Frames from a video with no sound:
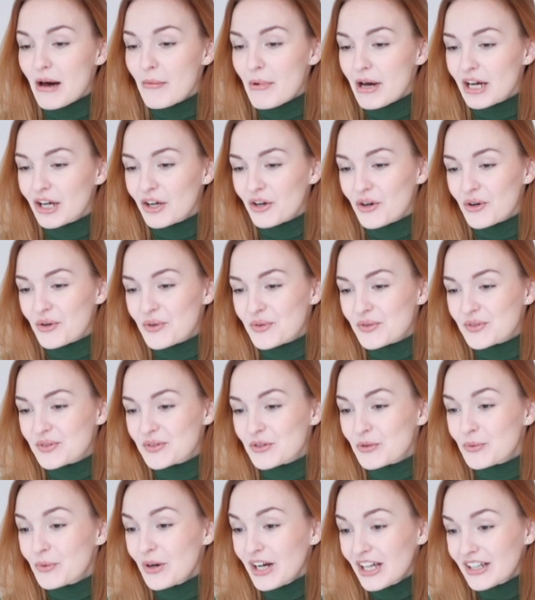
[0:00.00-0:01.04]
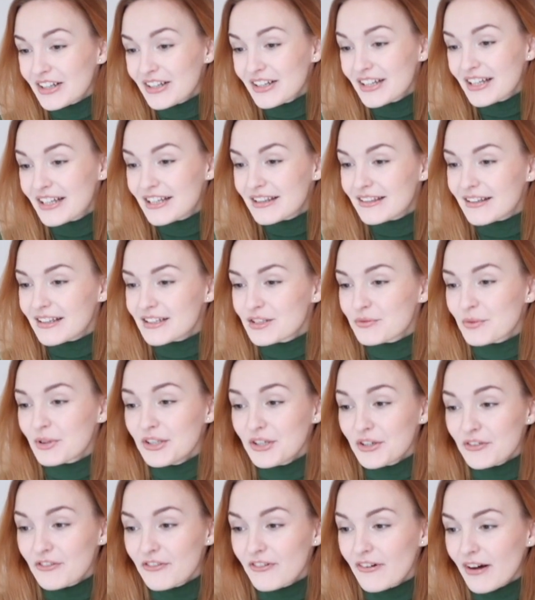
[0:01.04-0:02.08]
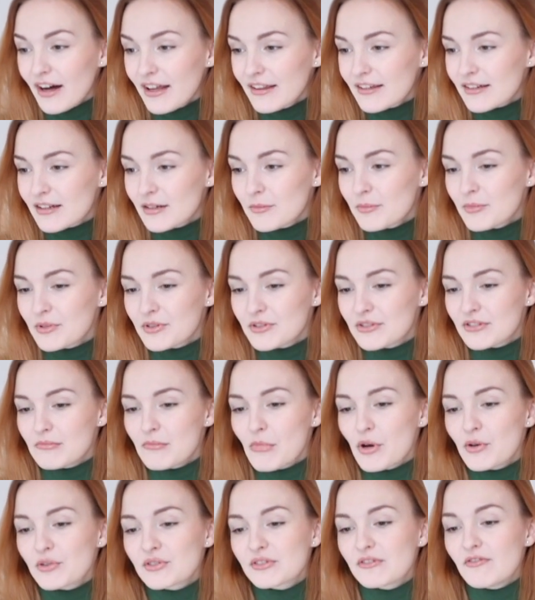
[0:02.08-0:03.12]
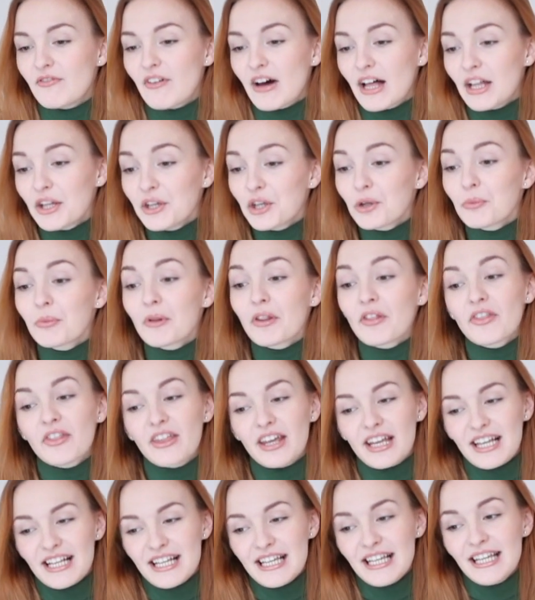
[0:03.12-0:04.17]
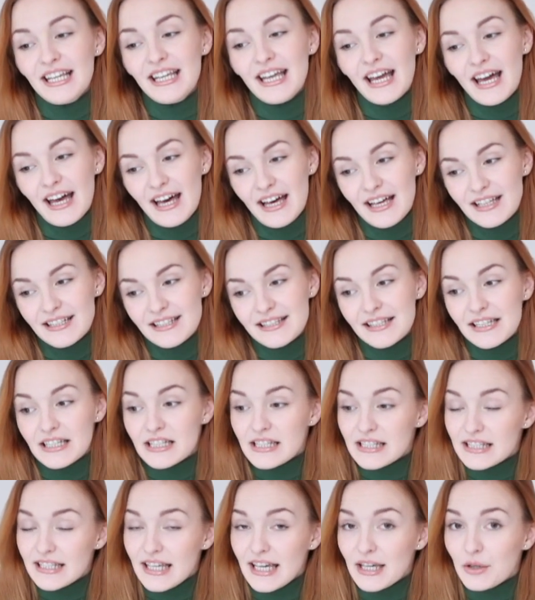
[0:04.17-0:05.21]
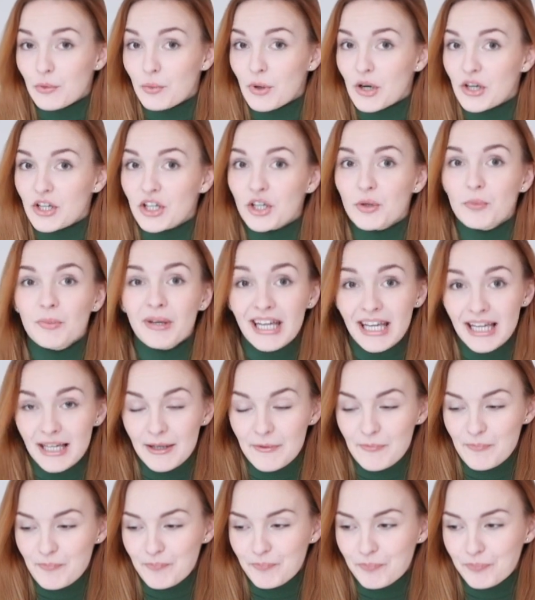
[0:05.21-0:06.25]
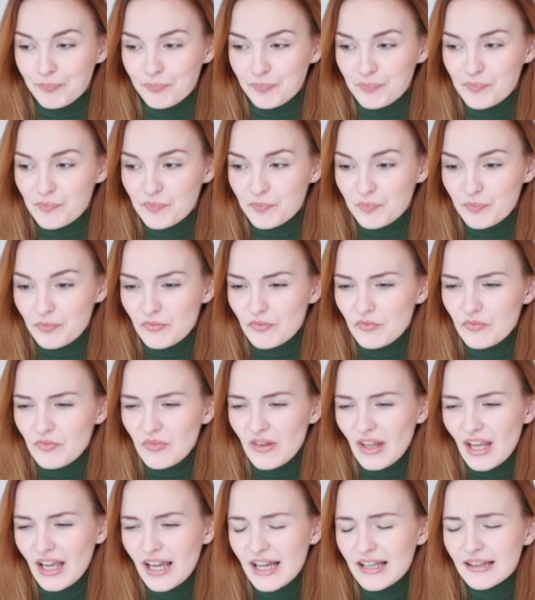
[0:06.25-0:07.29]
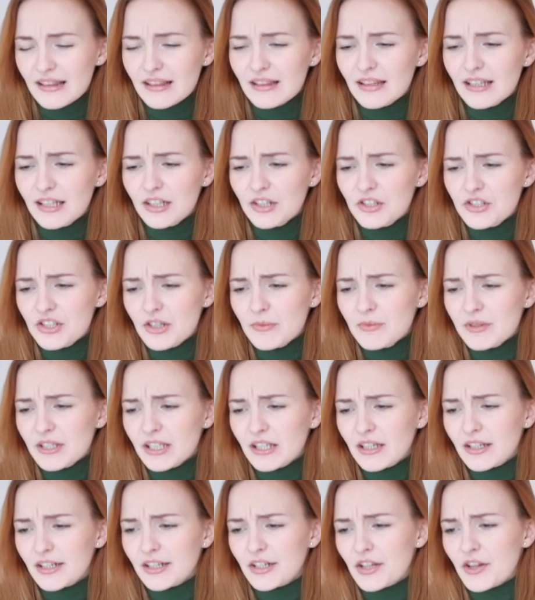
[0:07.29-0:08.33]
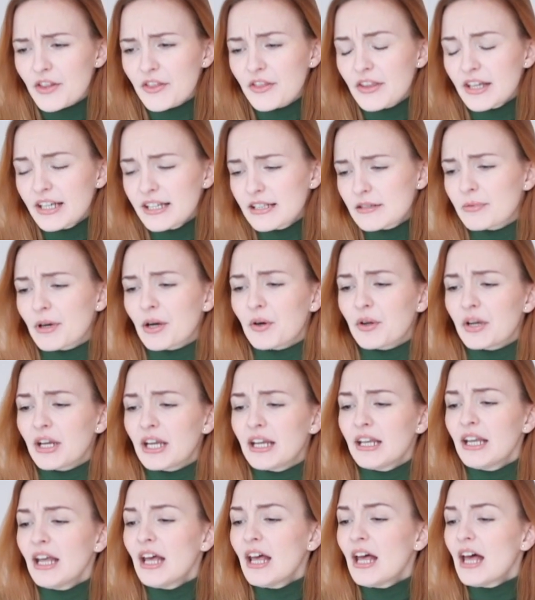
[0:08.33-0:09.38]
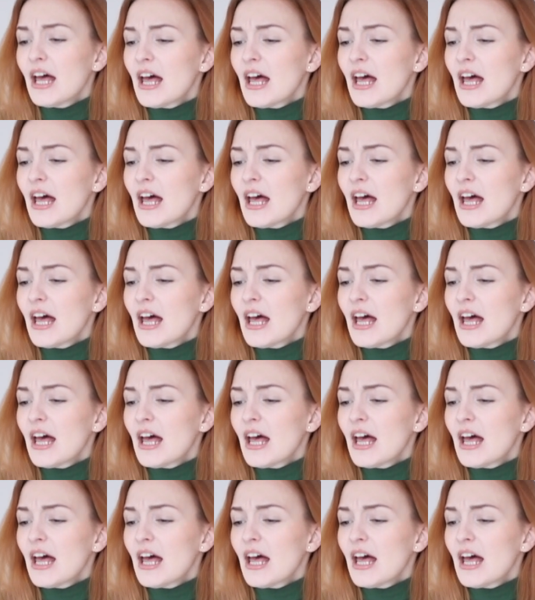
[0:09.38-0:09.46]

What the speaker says: mama goes, "Well, that's when your father puts the most valuable thing he has inside where you pee." And the little gypsy girl thinks about it,